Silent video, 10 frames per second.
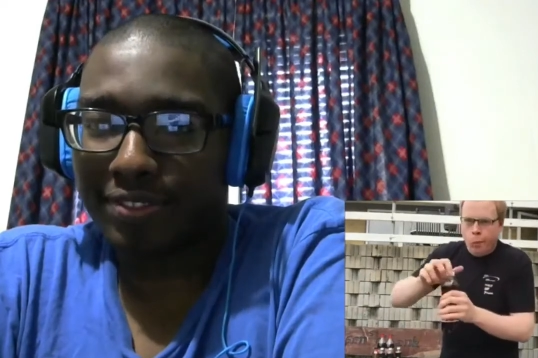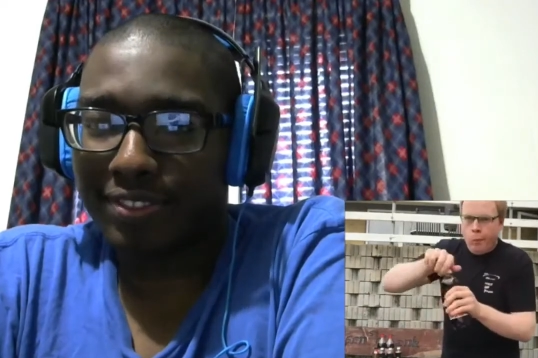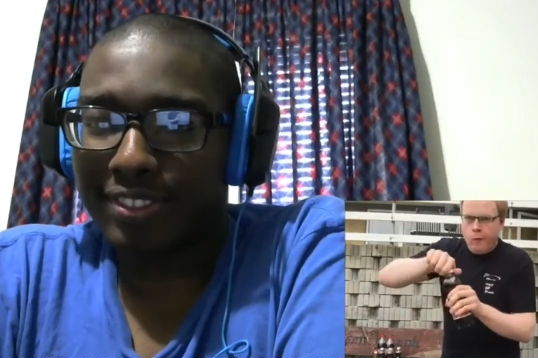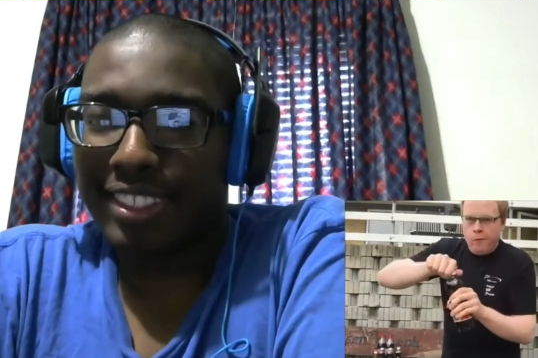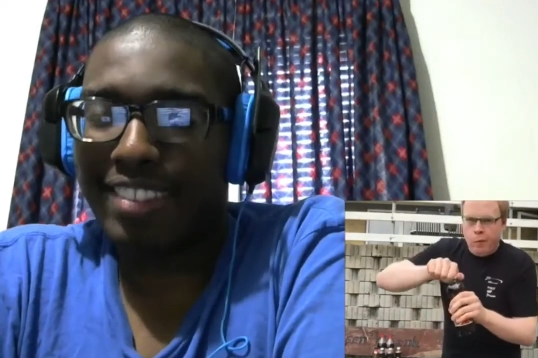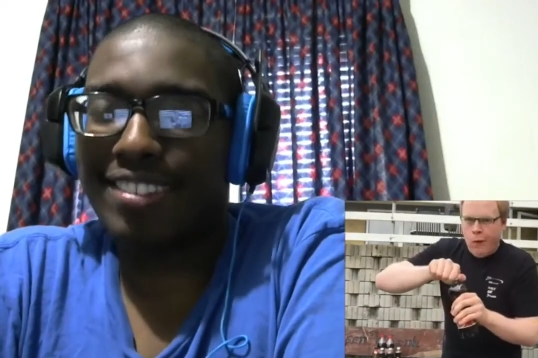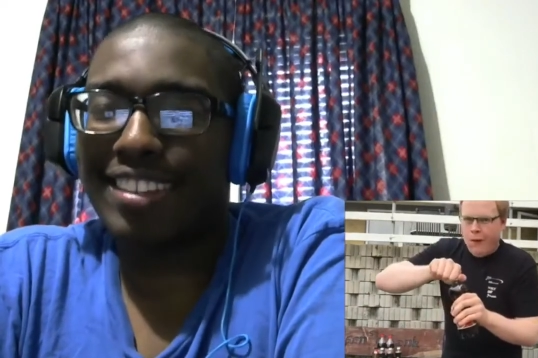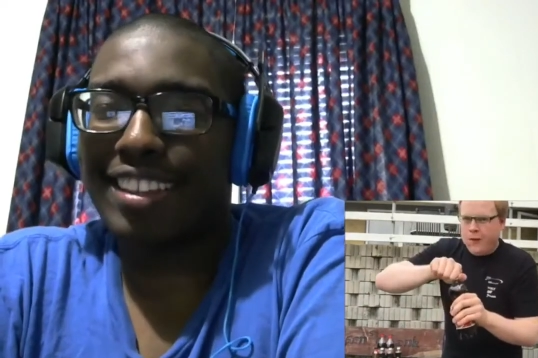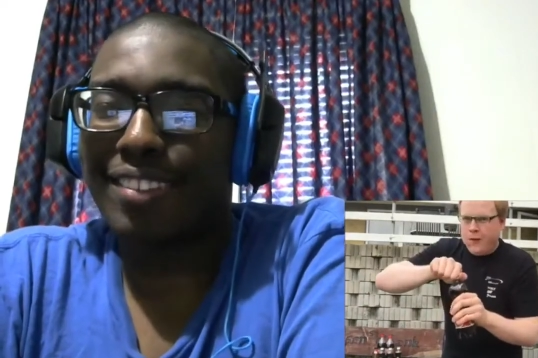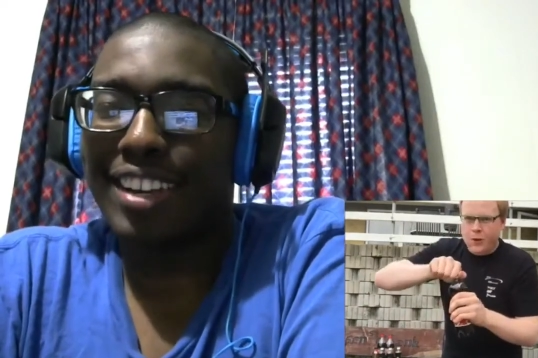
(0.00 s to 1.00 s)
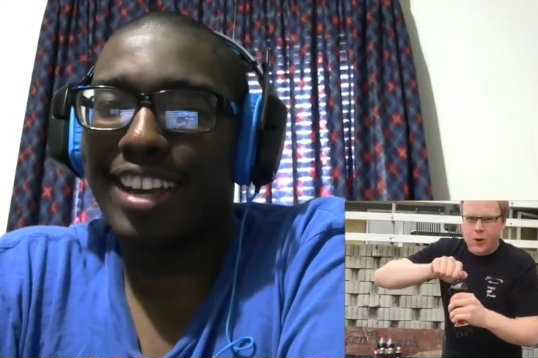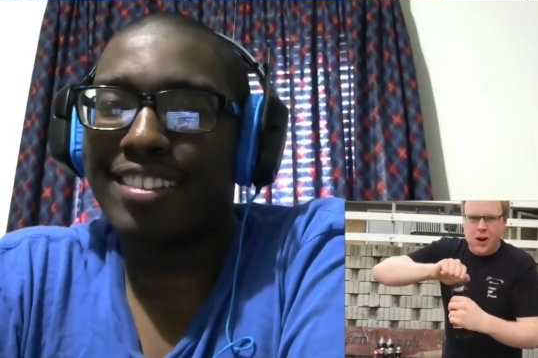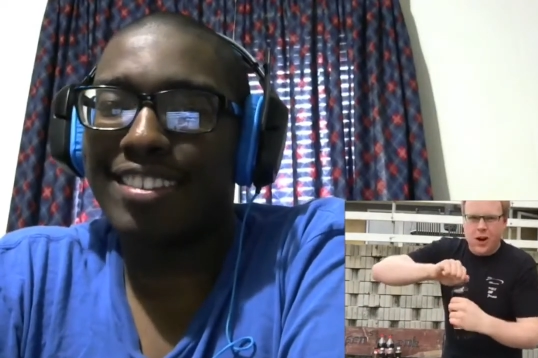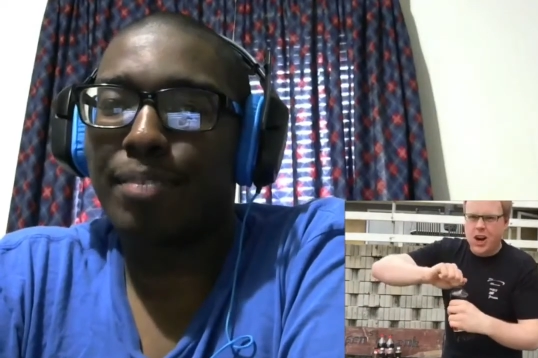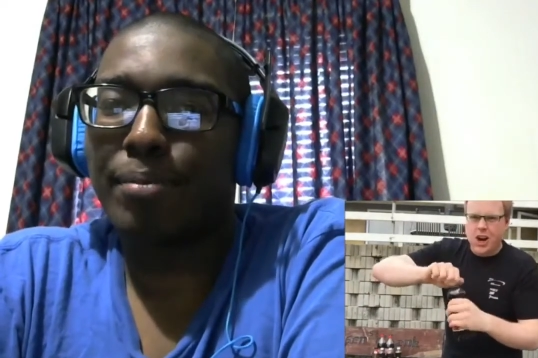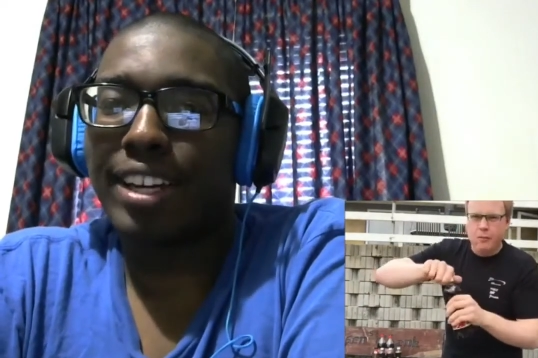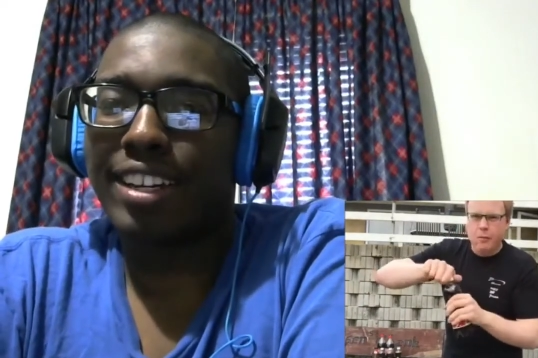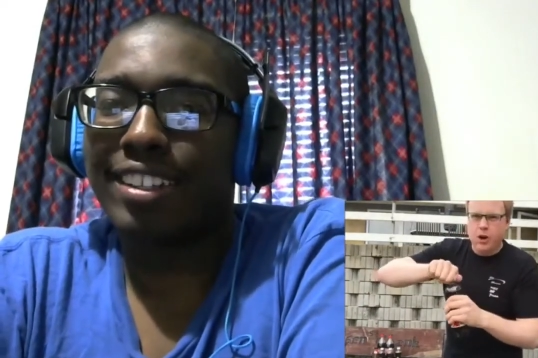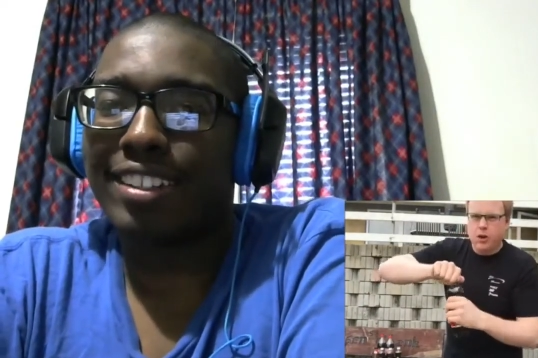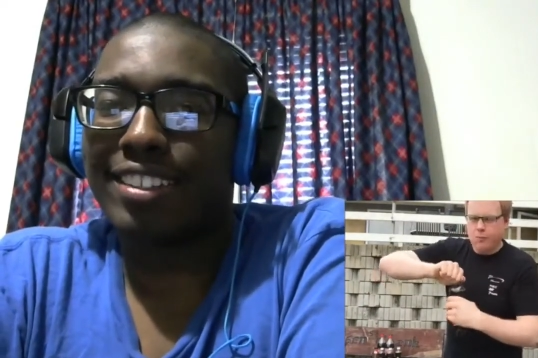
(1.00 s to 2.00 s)
Speaker 1: That's exactly what I did on my
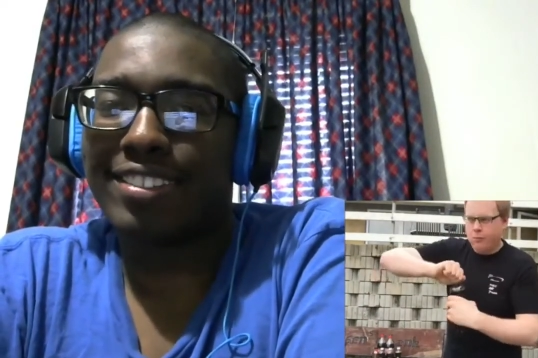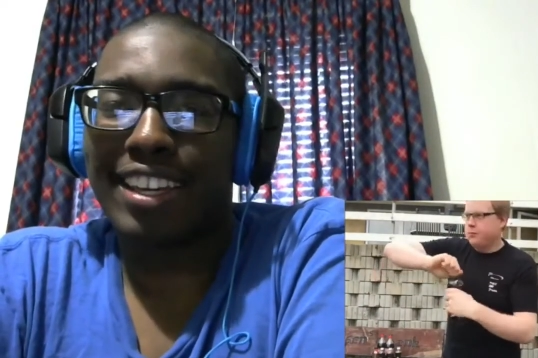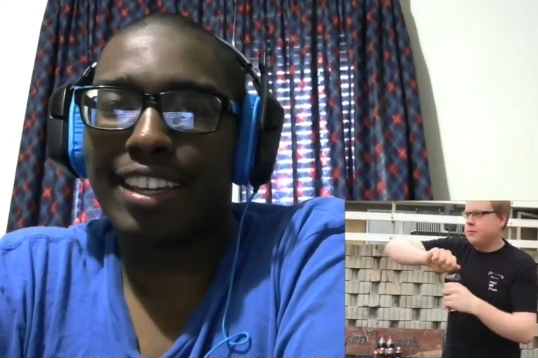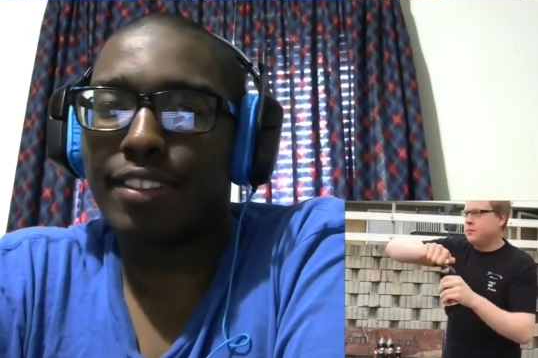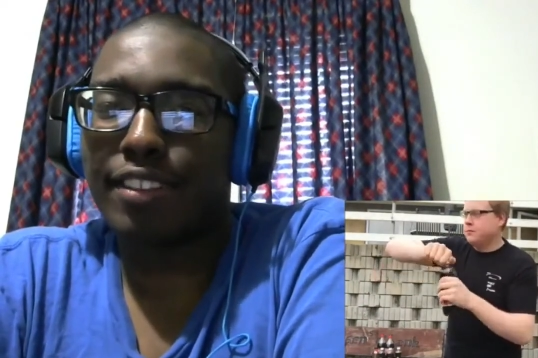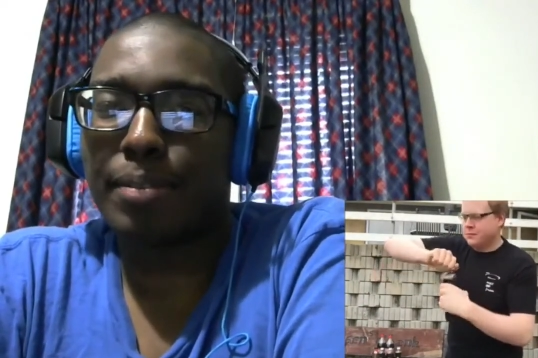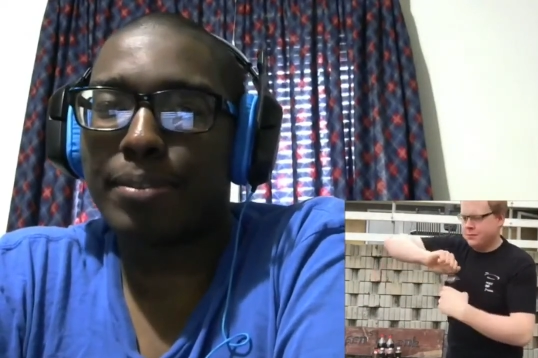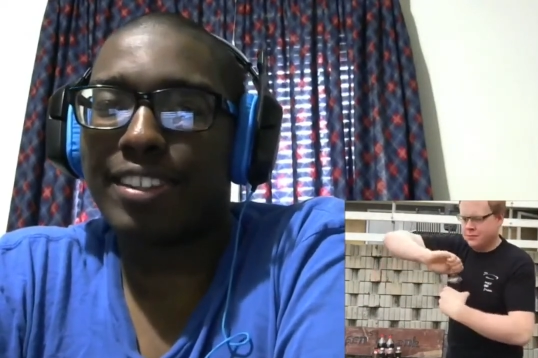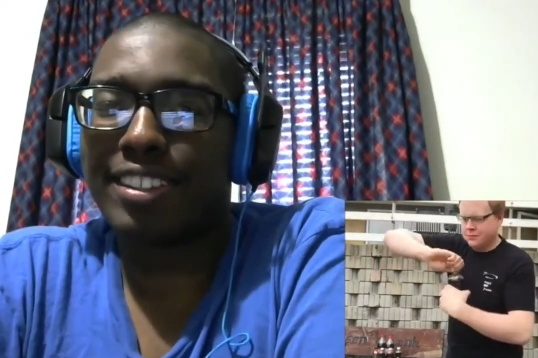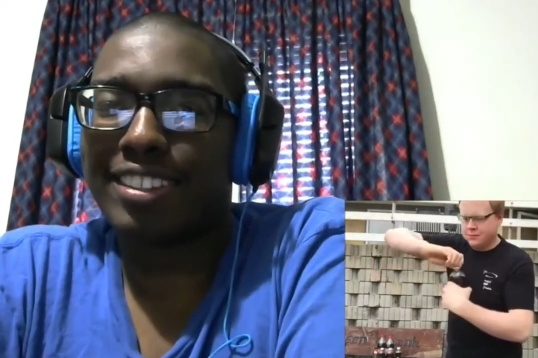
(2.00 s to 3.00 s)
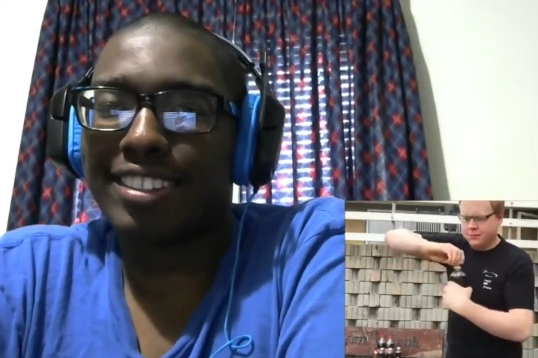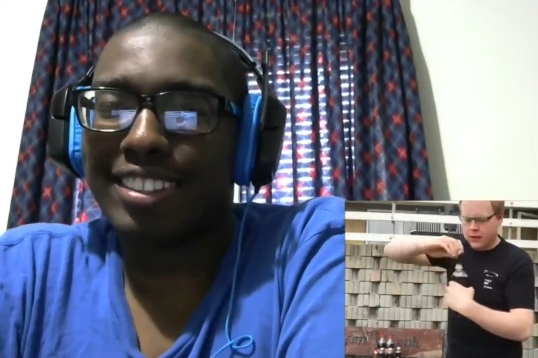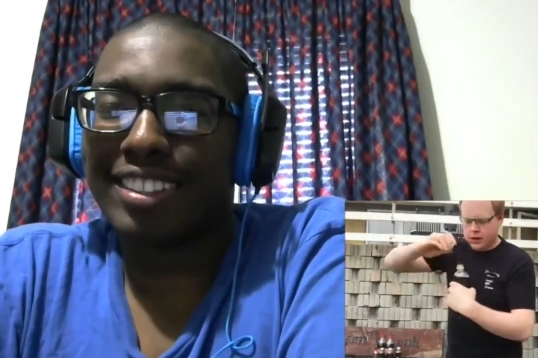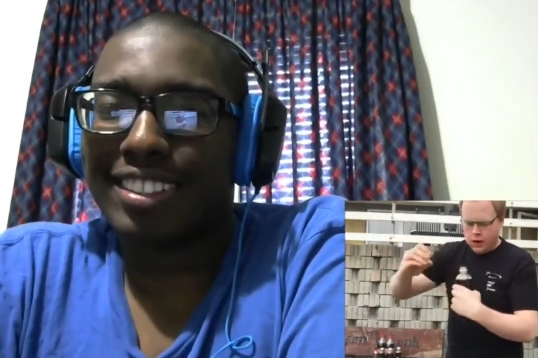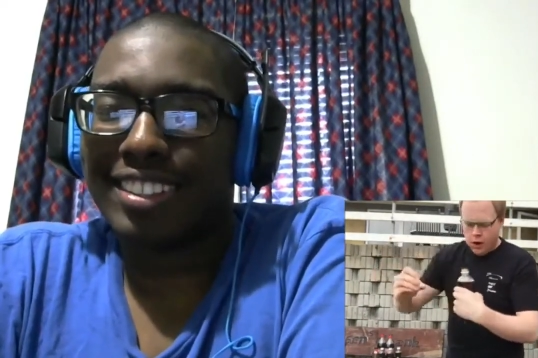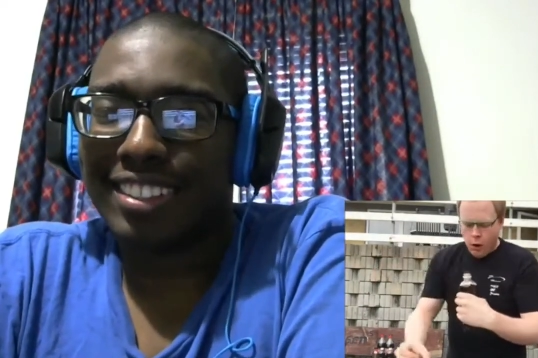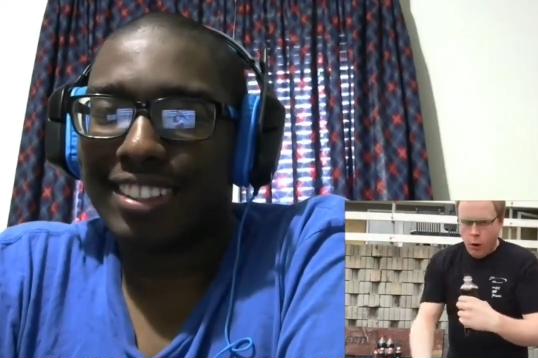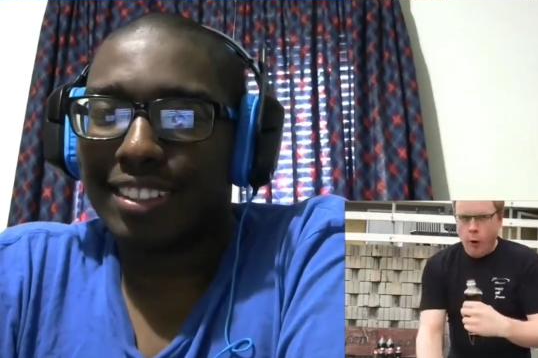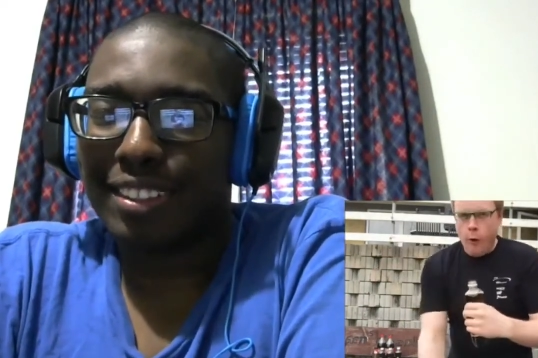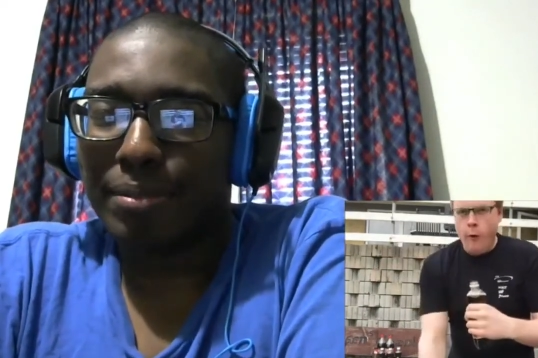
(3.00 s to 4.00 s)
uh, second attempt.
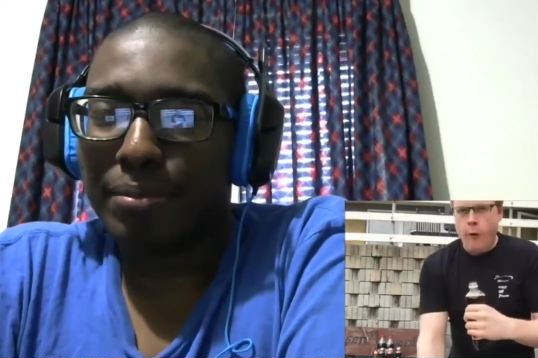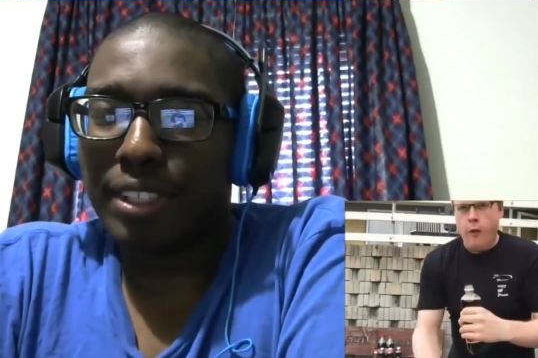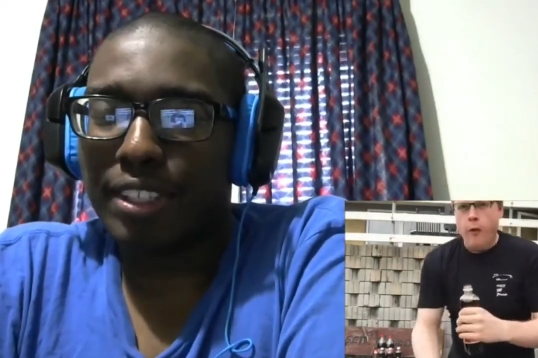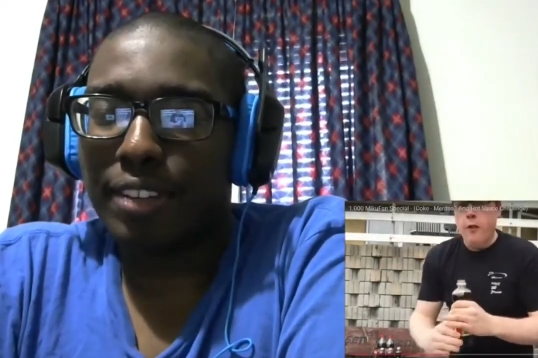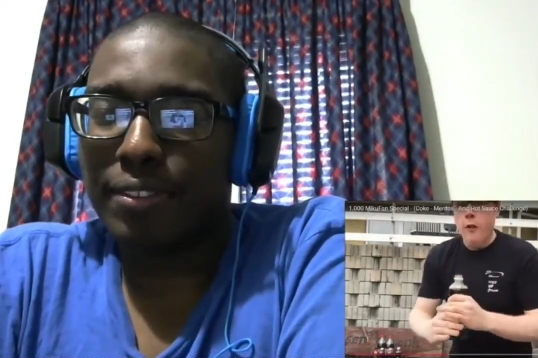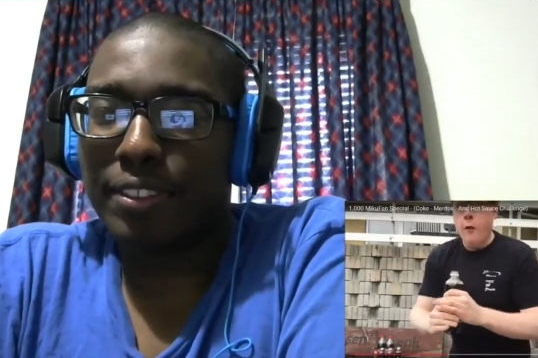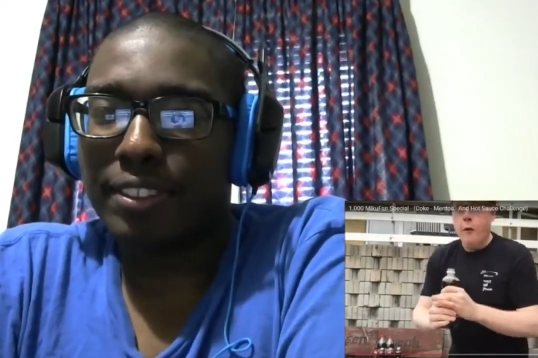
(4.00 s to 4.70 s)
Be careful.